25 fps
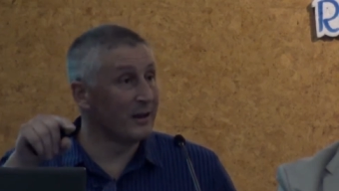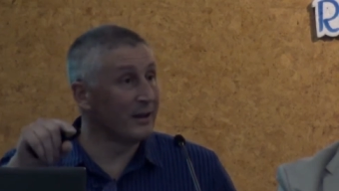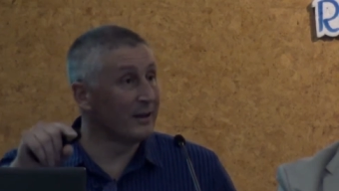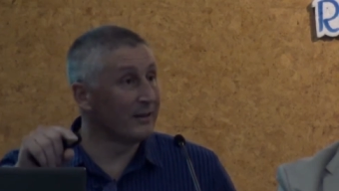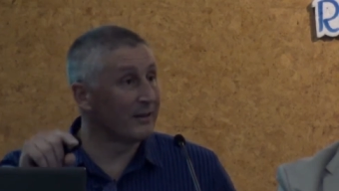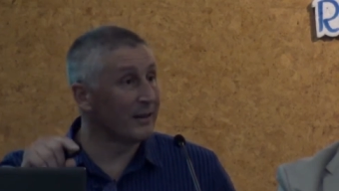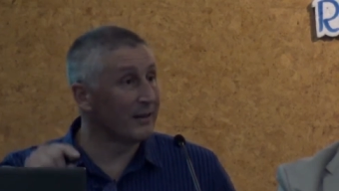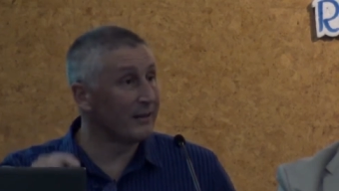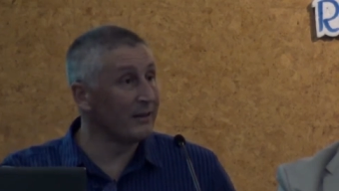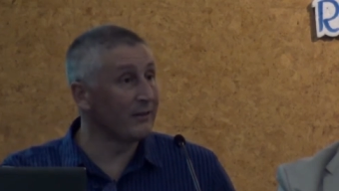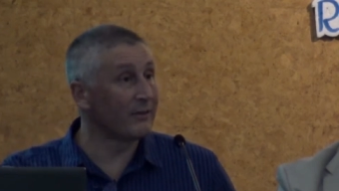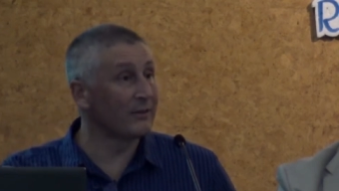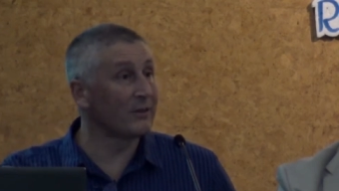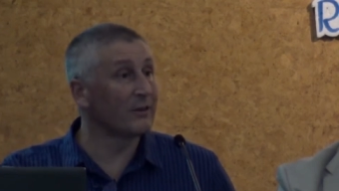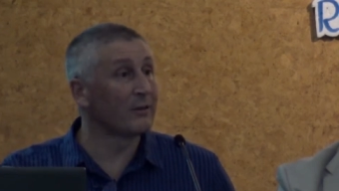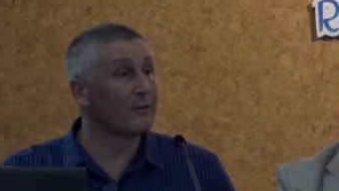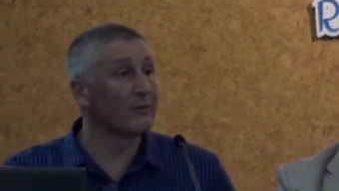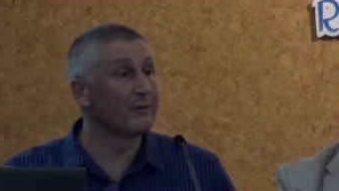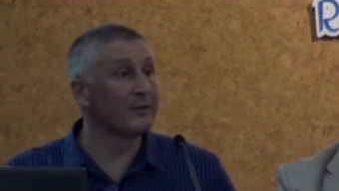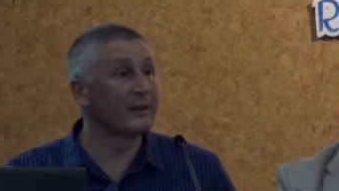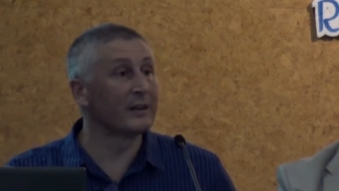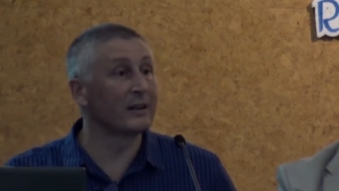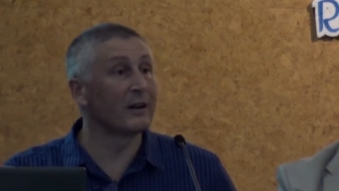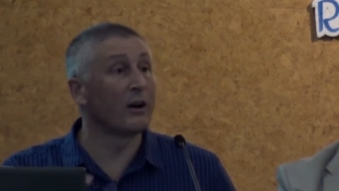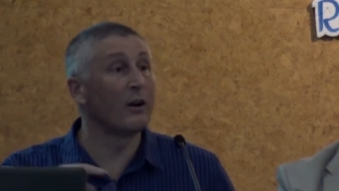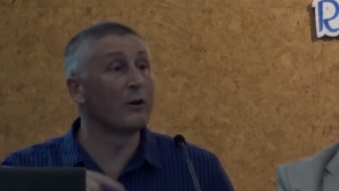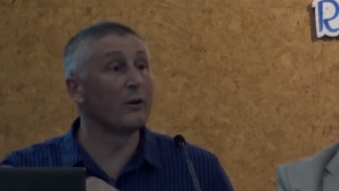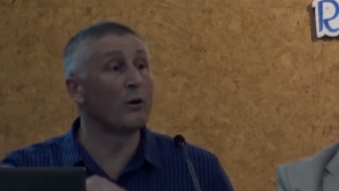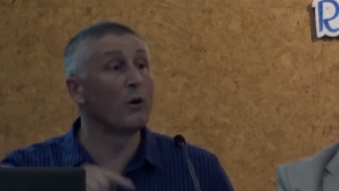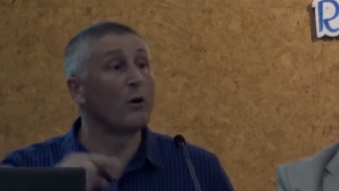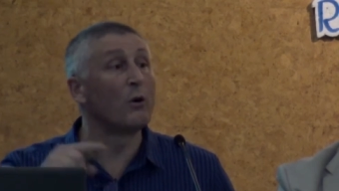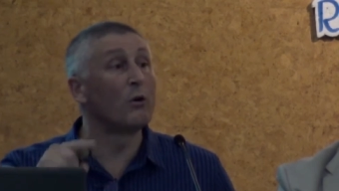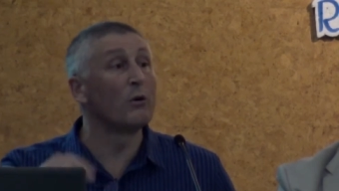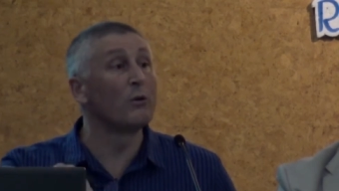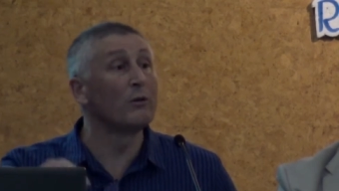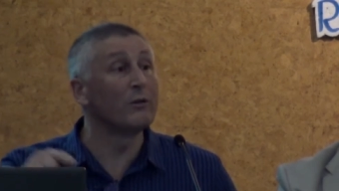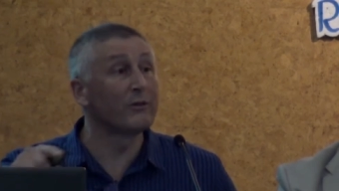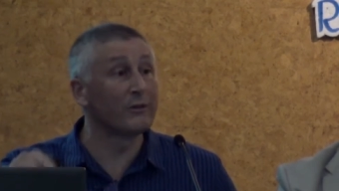is that this conflict on
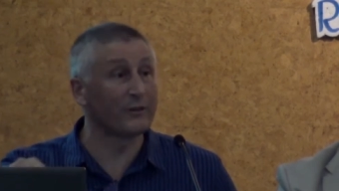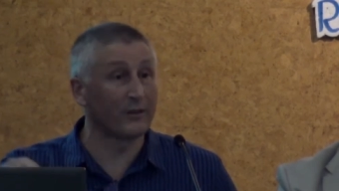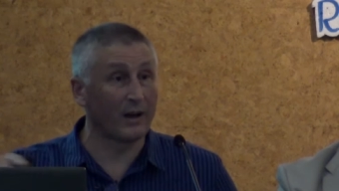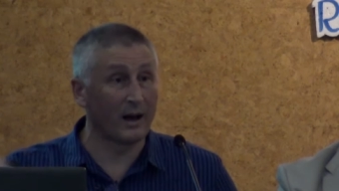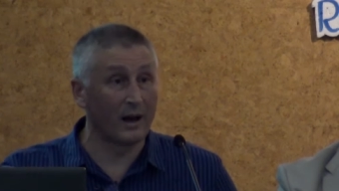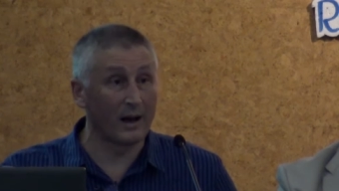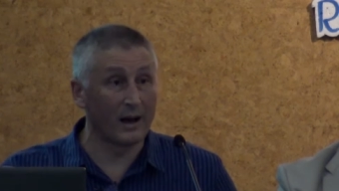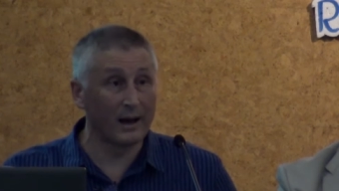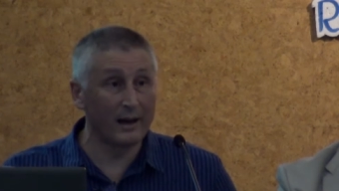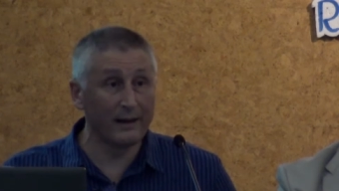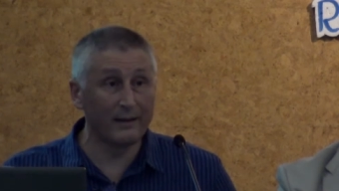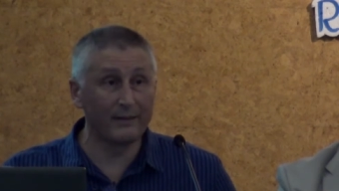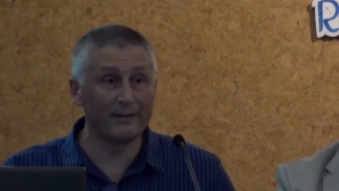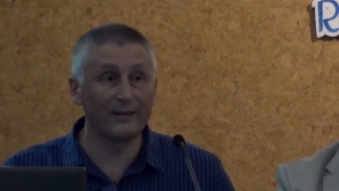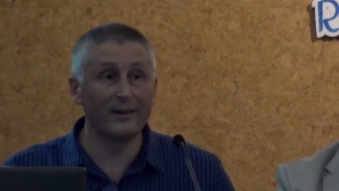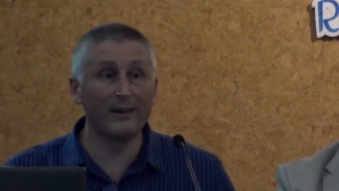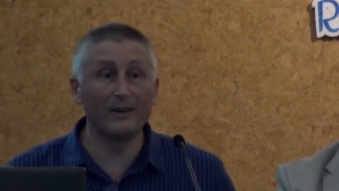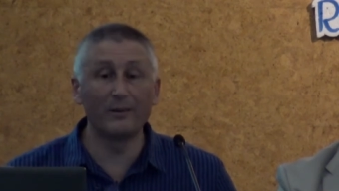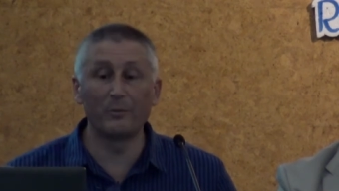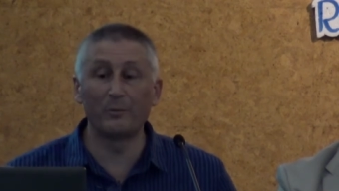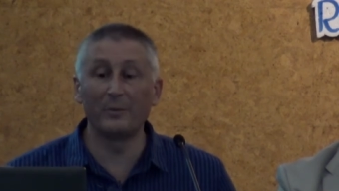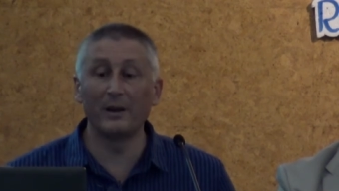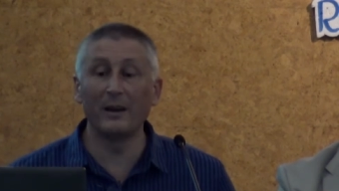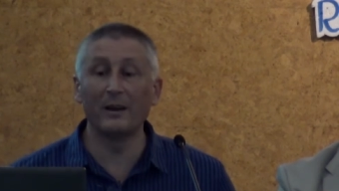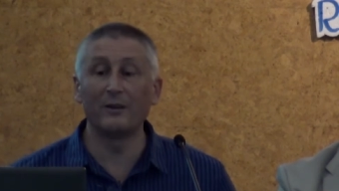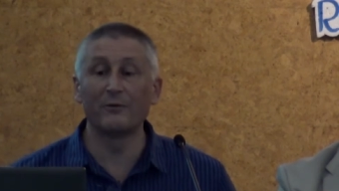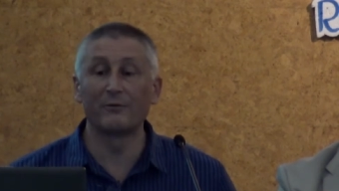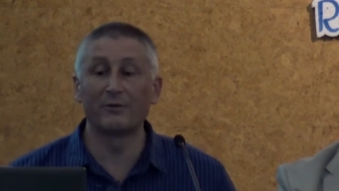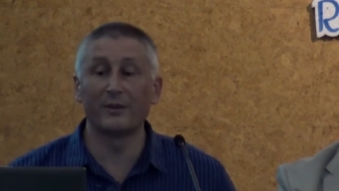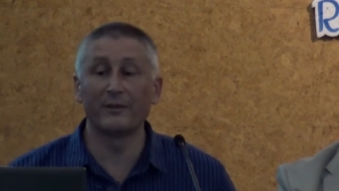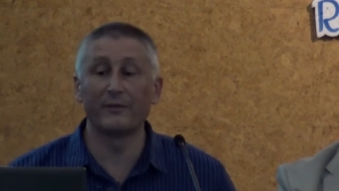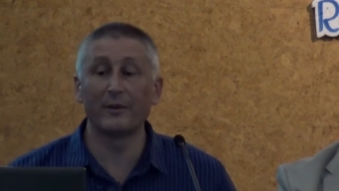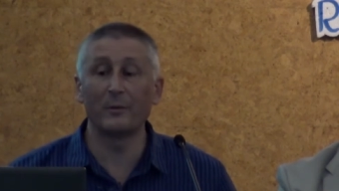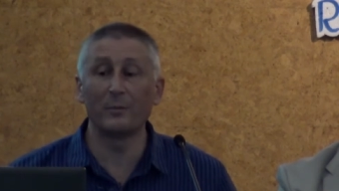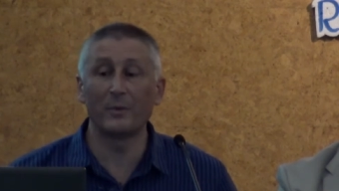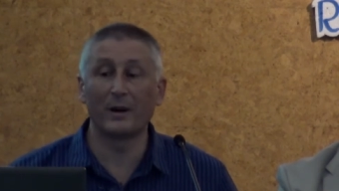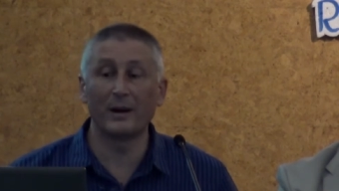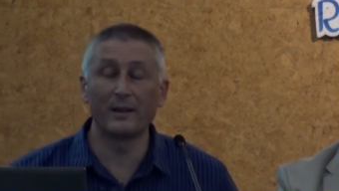all sides is being
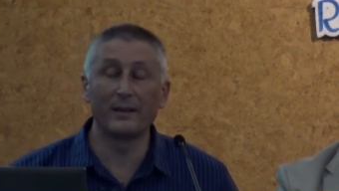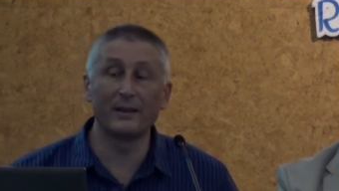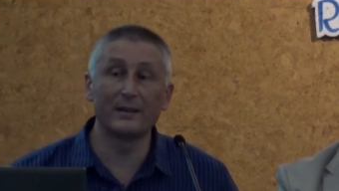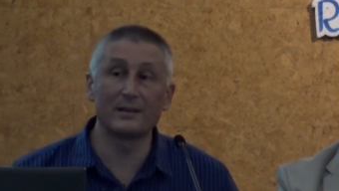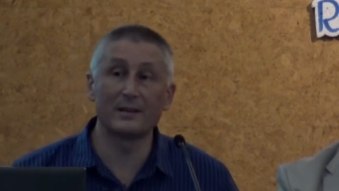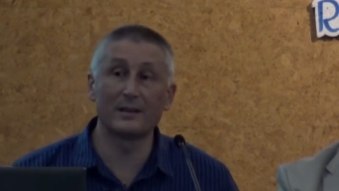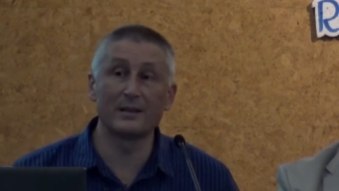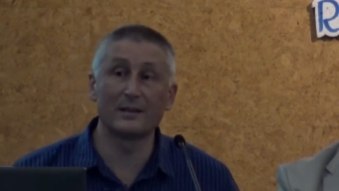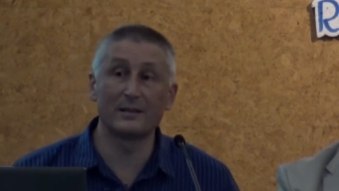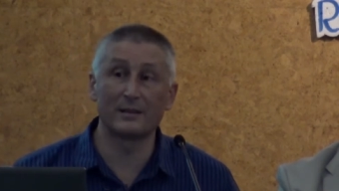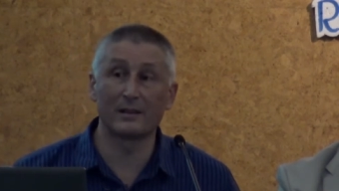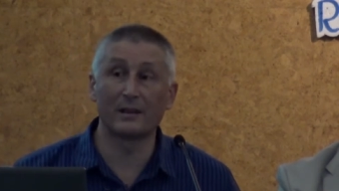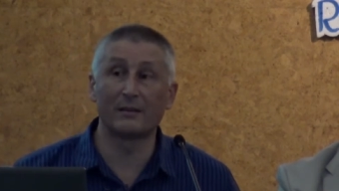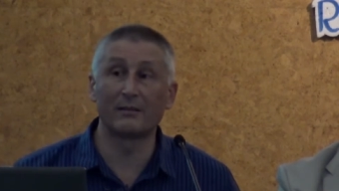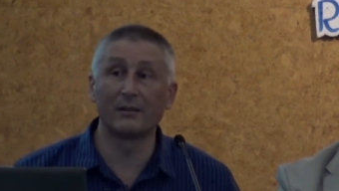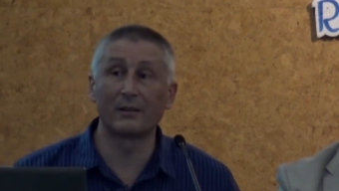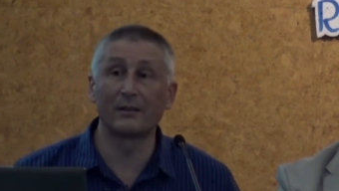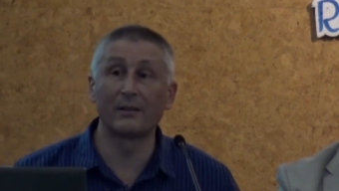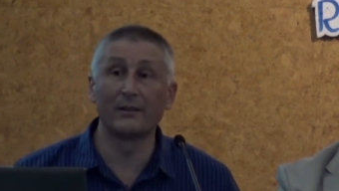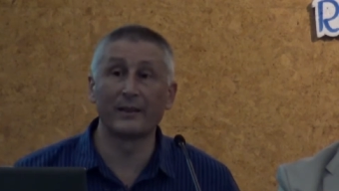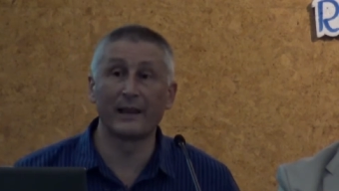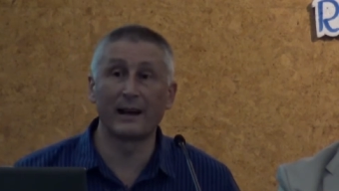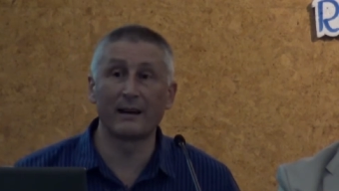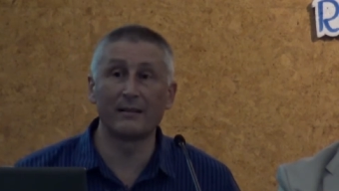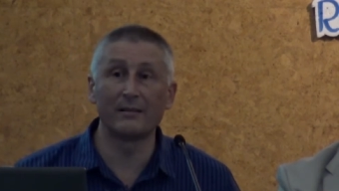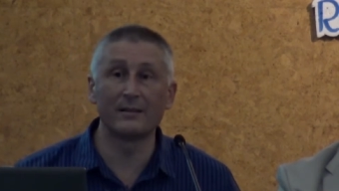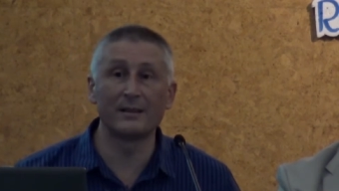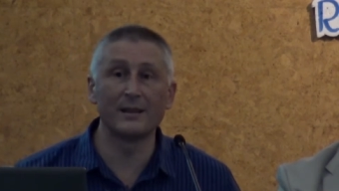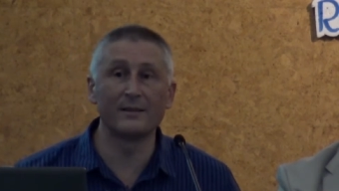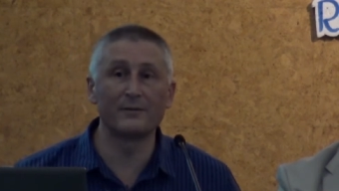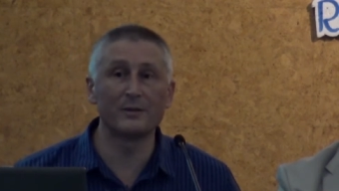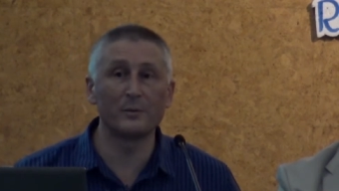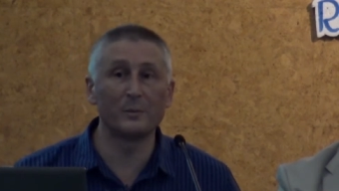driven by these historical narratives,